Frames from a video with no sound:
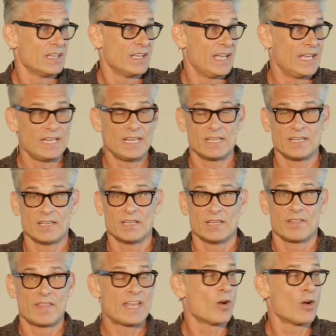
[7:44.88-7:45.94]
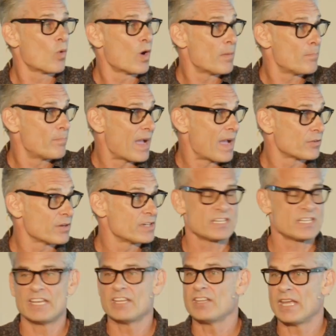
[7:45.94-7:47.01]
and then they don't want boundaries,
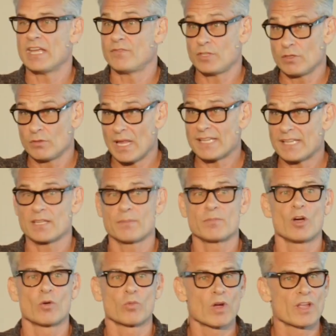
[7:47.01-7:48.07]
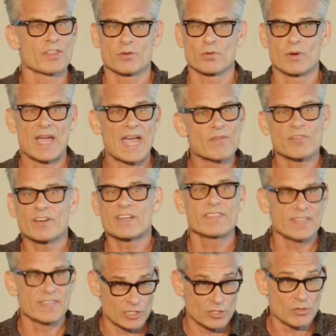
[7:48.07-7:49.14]
and if you let them, they'll run through
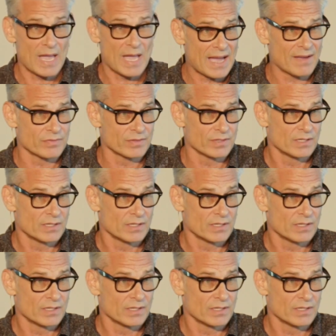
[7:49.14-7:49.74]
everything you have.